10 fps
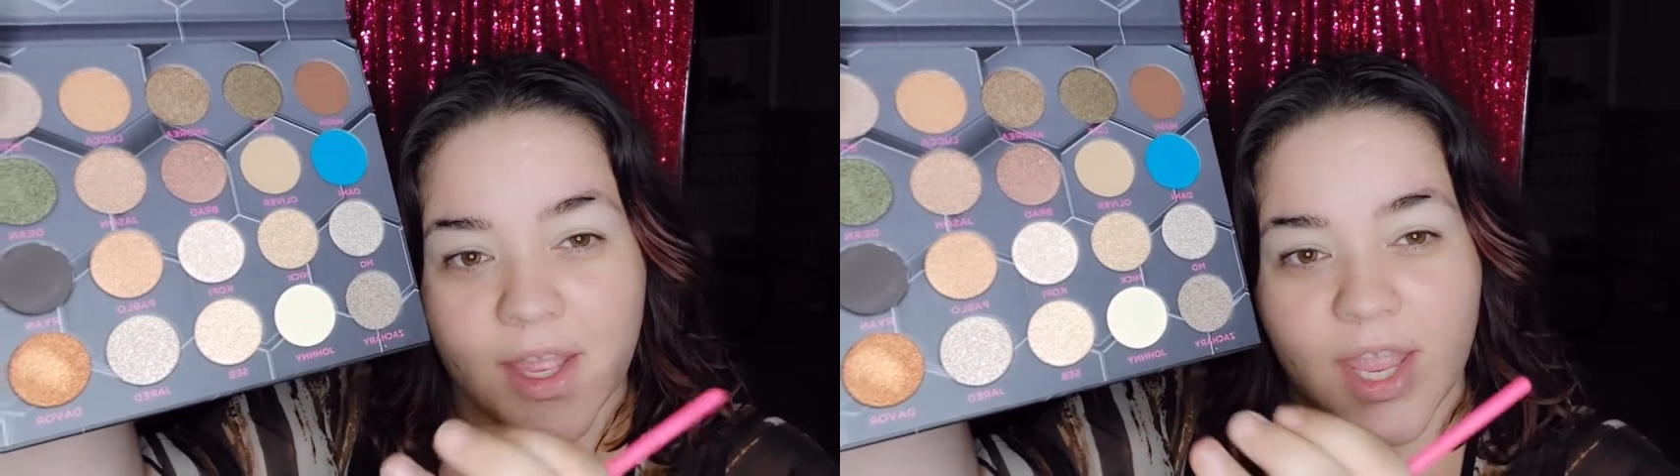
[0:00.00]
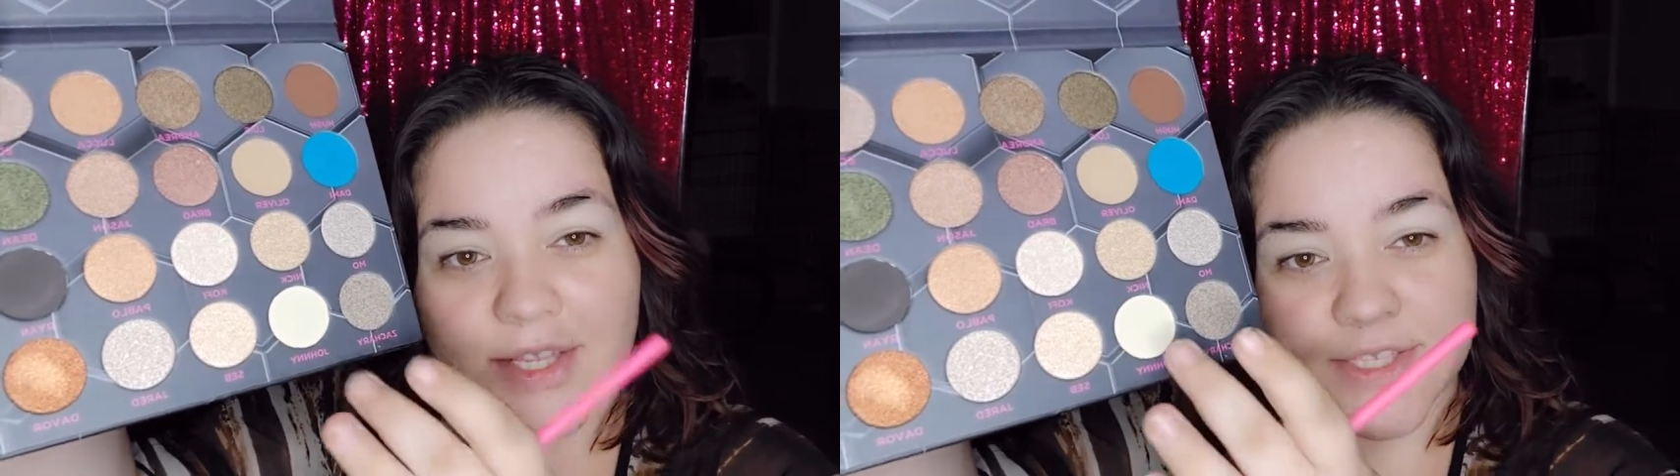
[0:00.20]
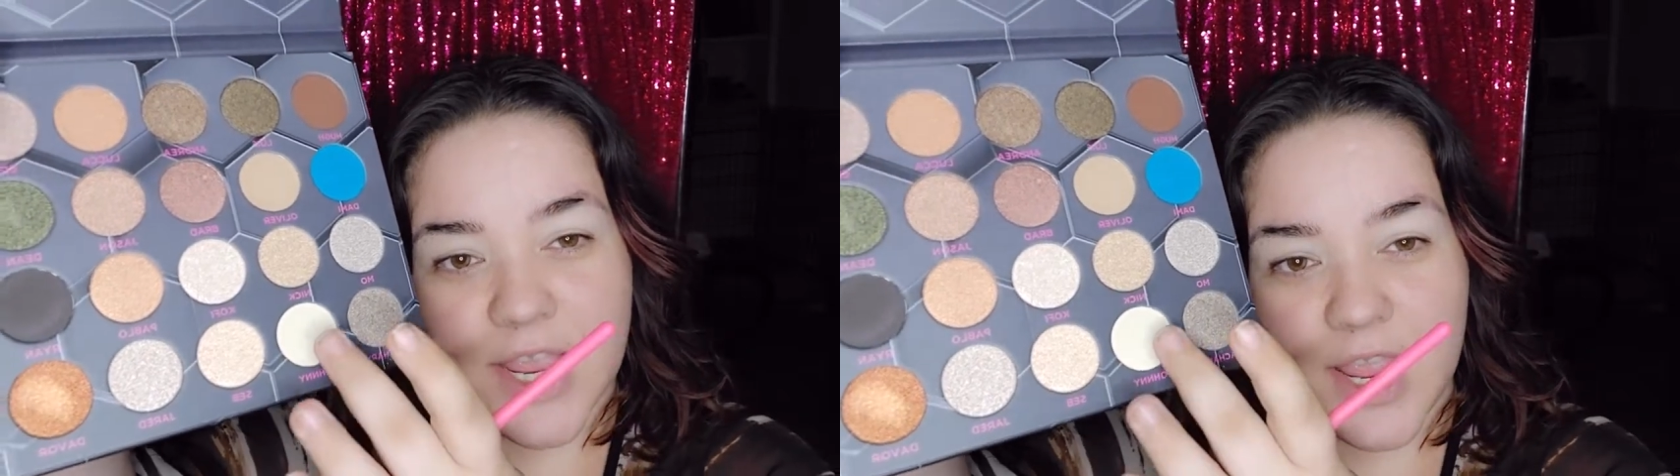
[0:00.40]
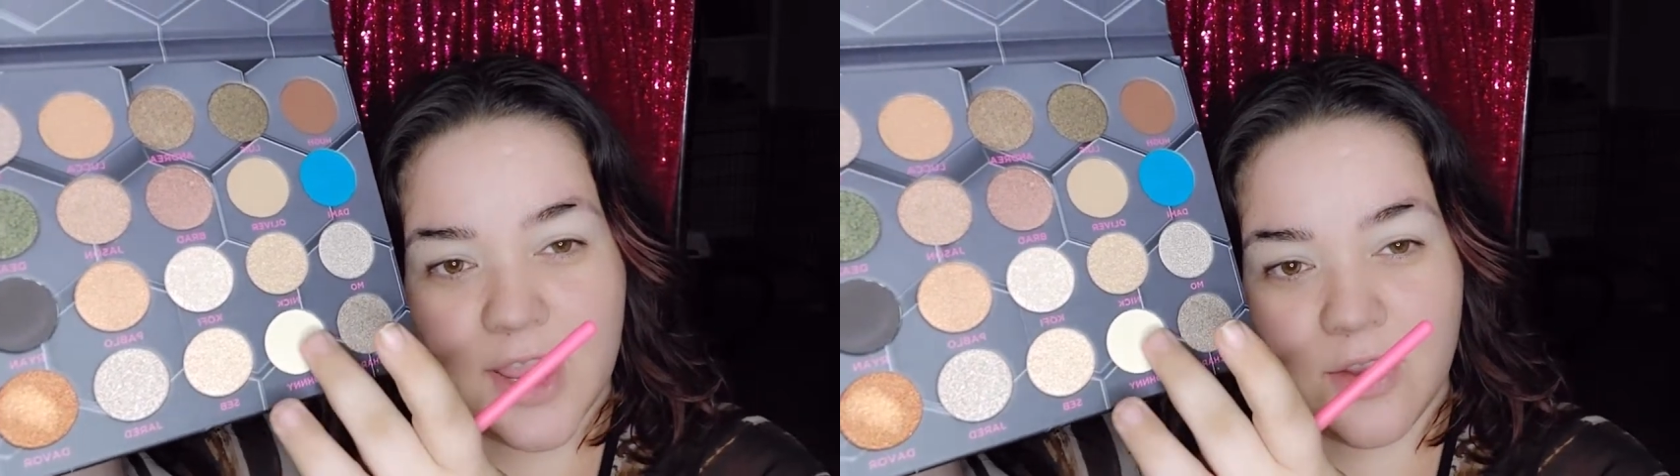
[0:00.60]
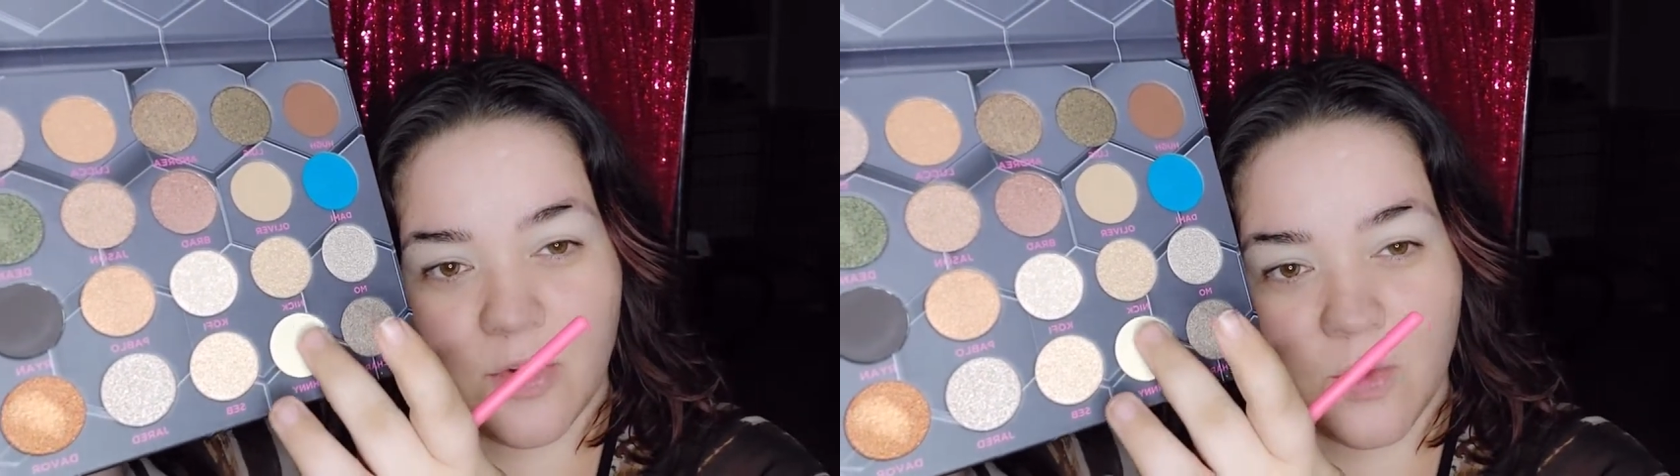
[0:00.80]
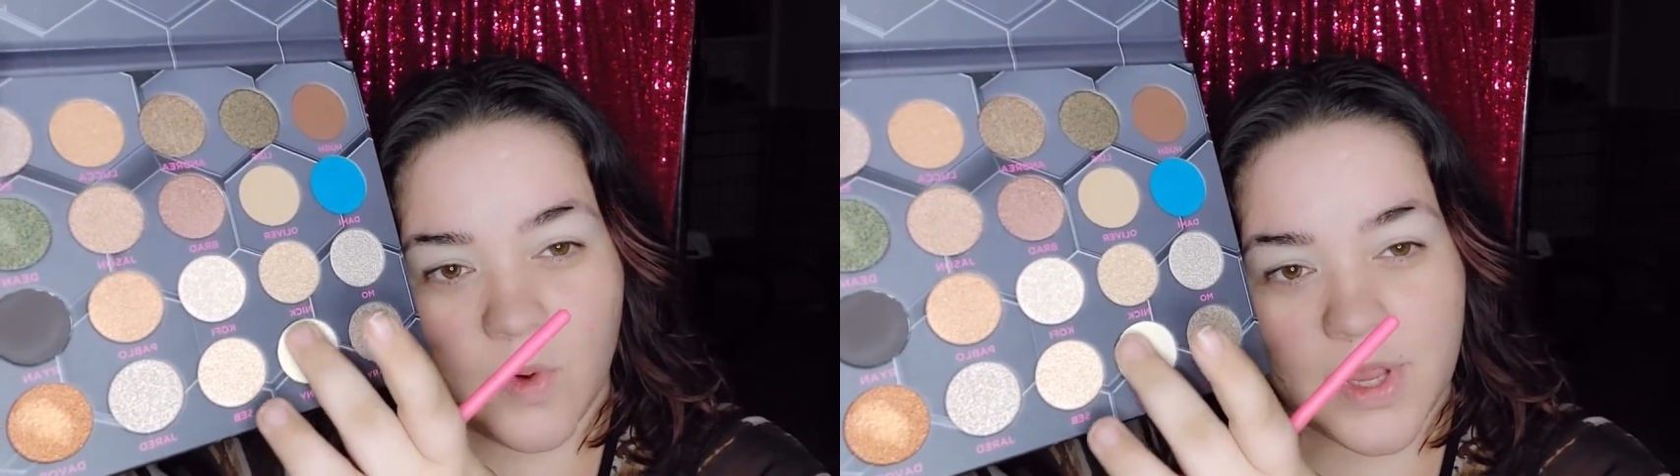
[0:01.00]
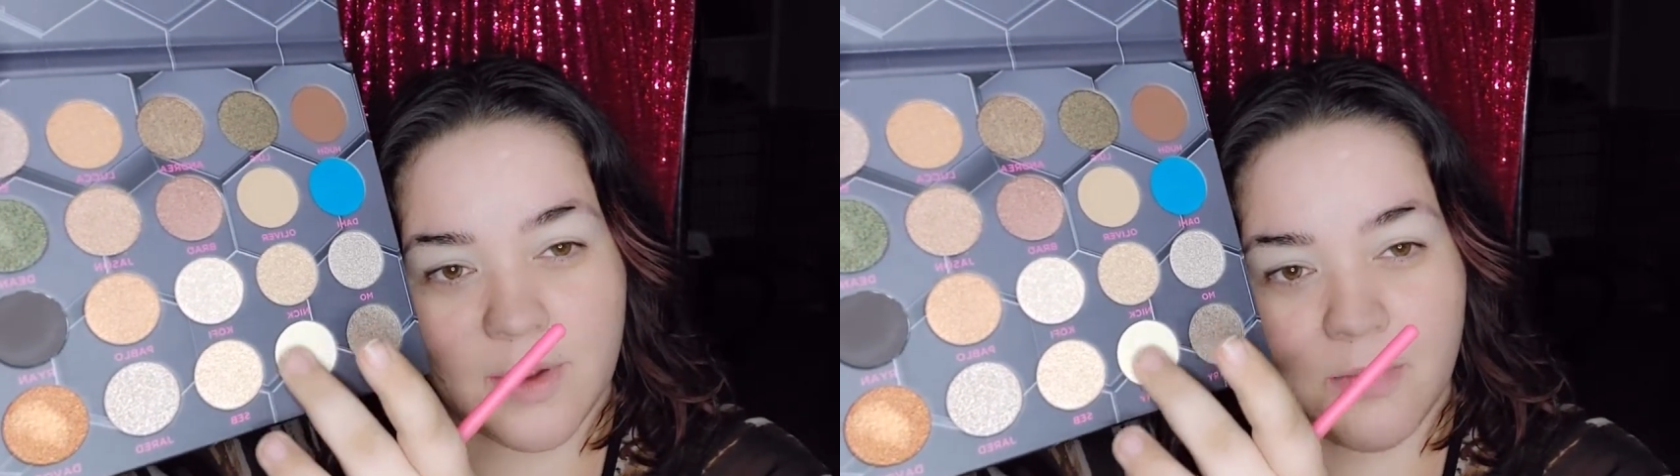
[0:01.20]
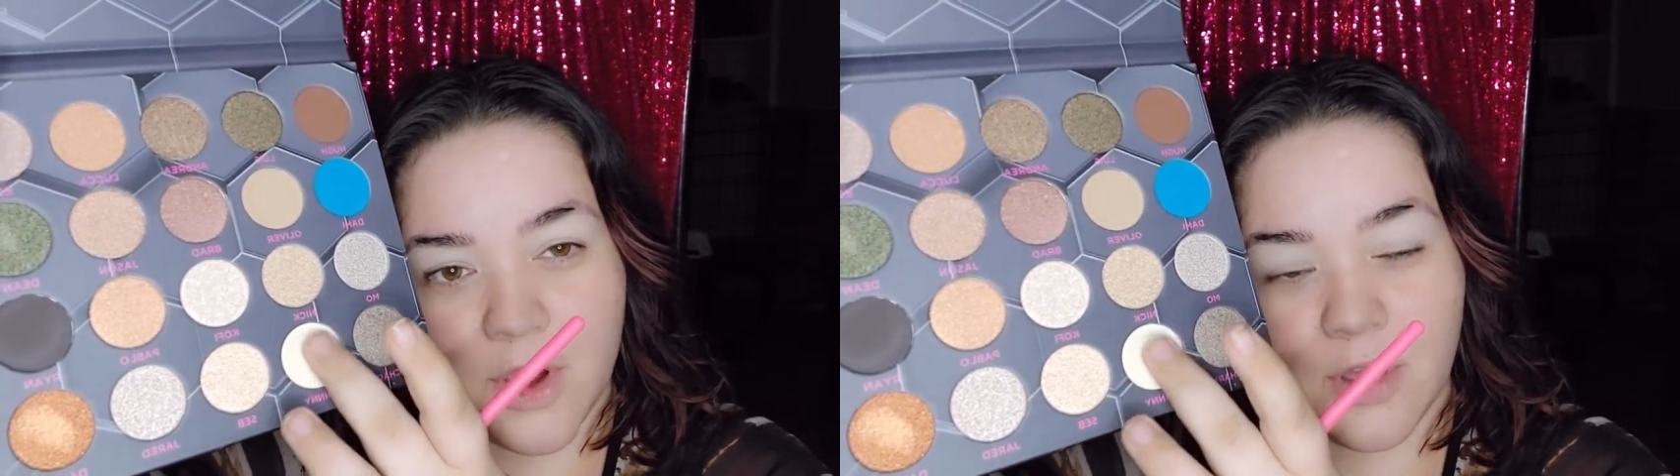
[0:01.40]
It's a
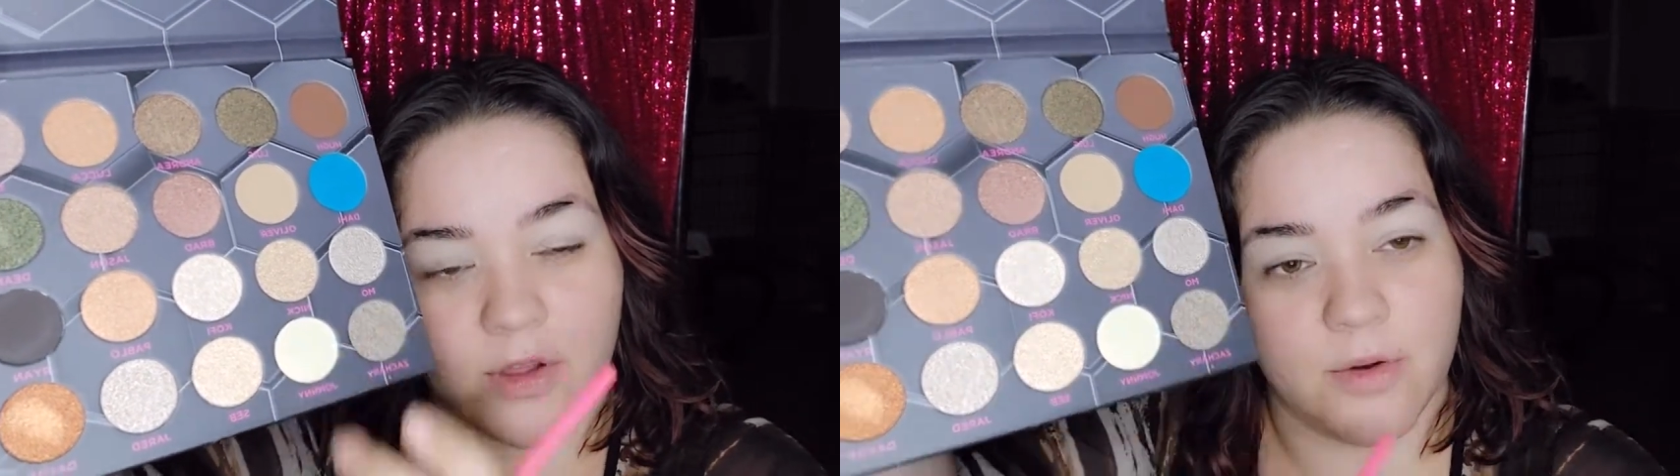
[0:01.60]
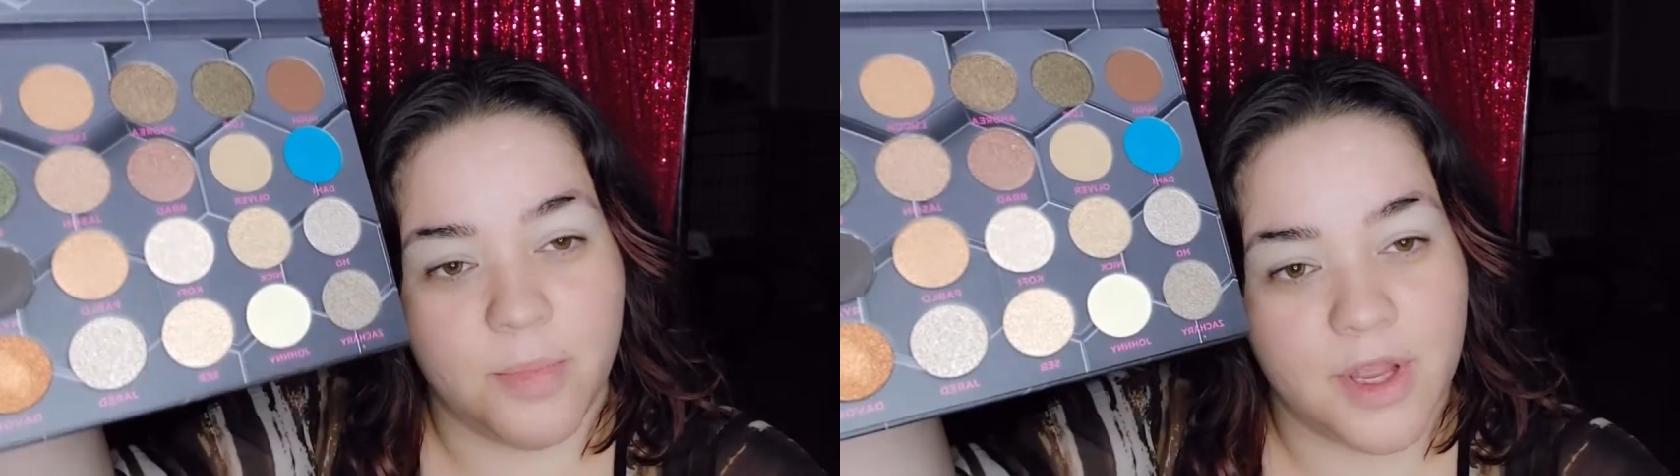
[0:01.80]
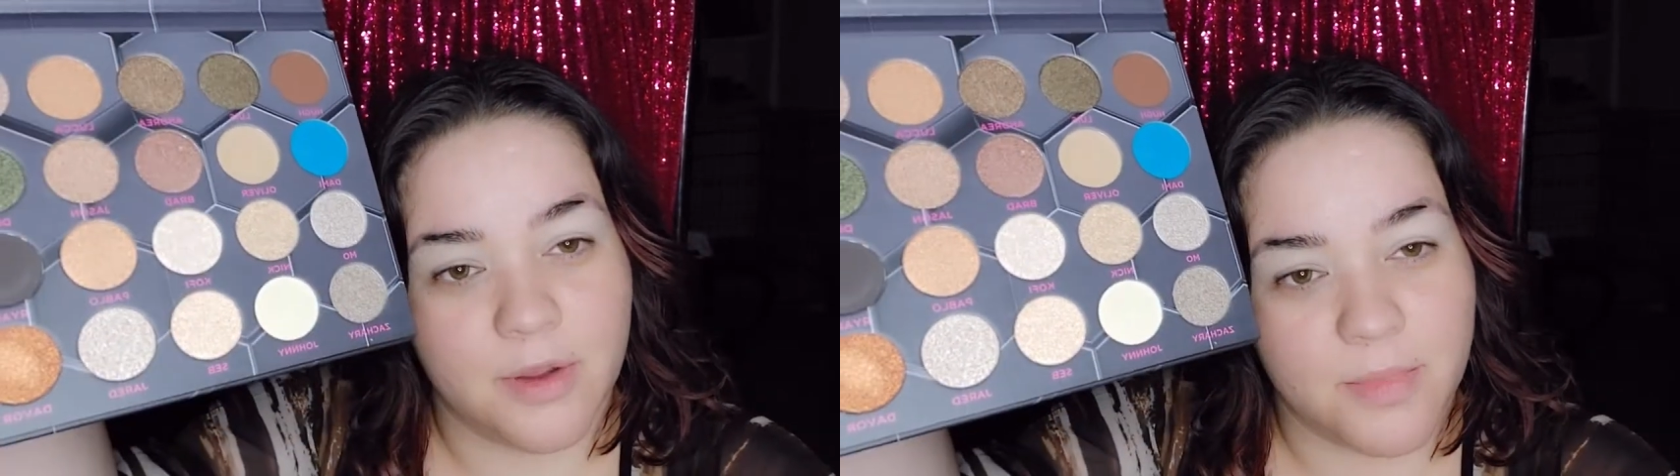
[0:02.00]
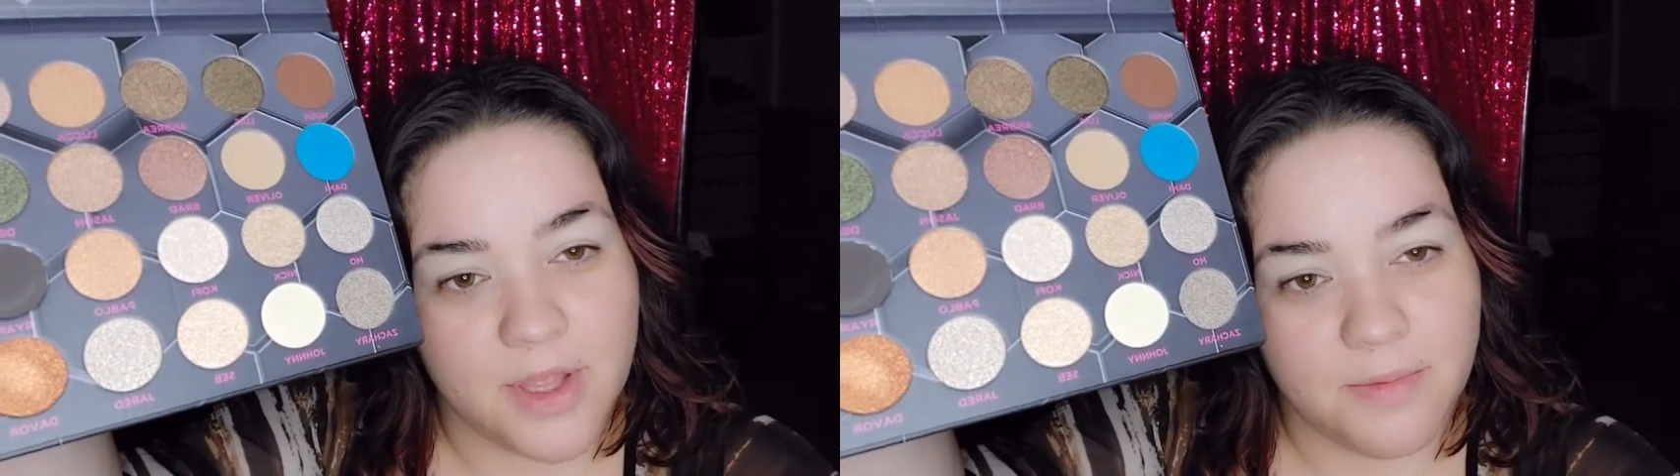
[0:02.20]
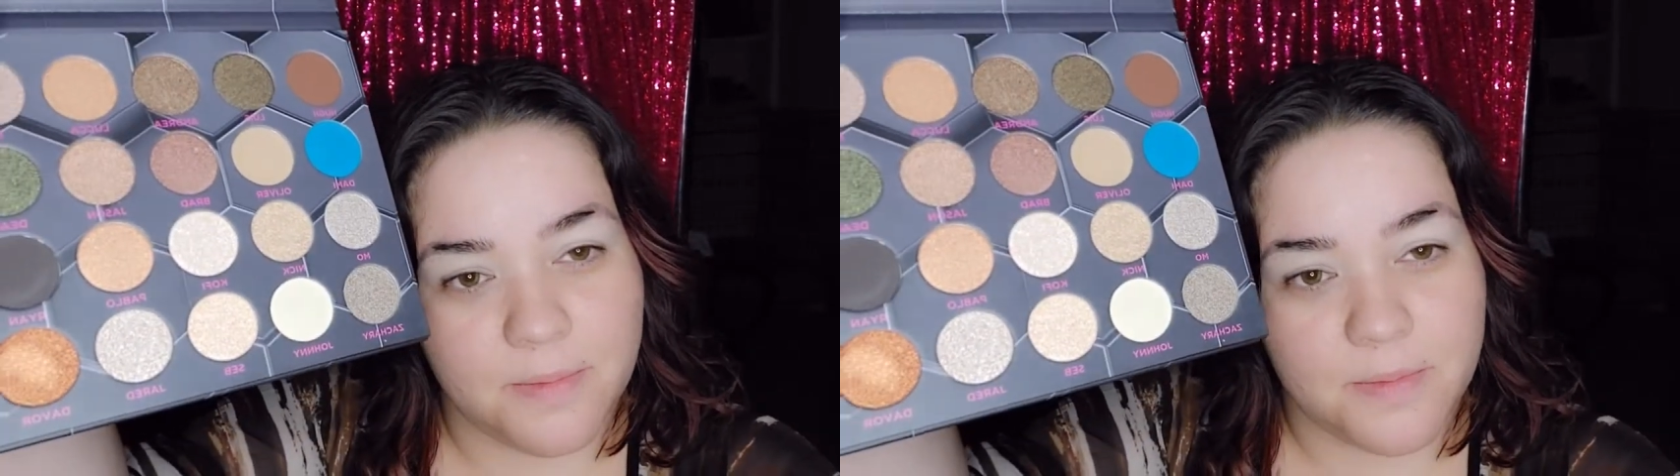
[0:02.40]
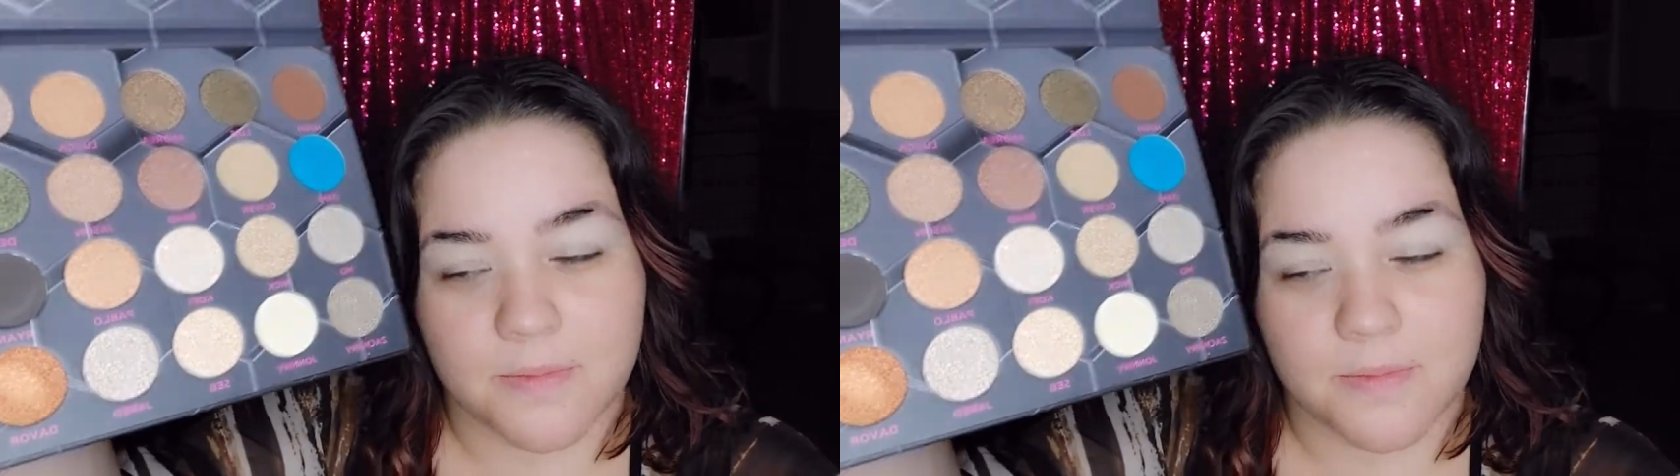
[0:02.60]
cream color pigment,